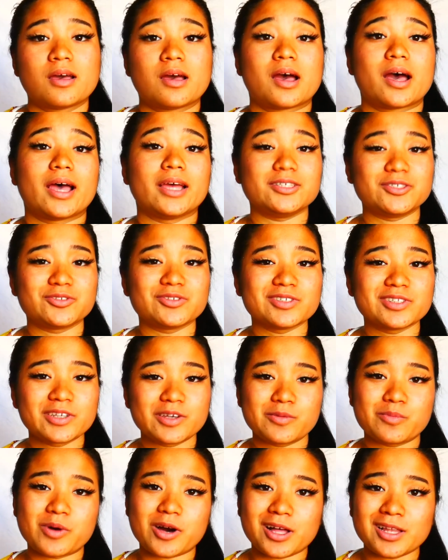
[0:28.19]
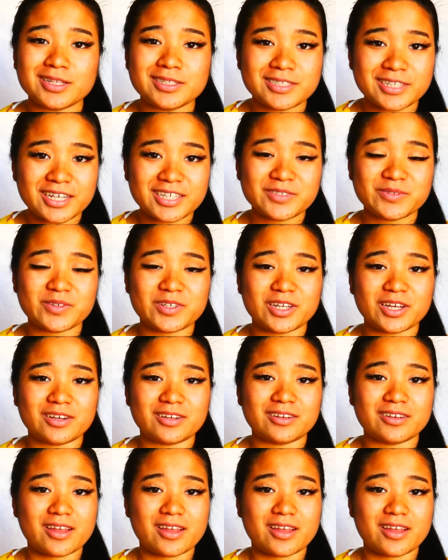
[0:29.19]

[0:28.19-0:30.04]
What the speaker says: I truly apologize for not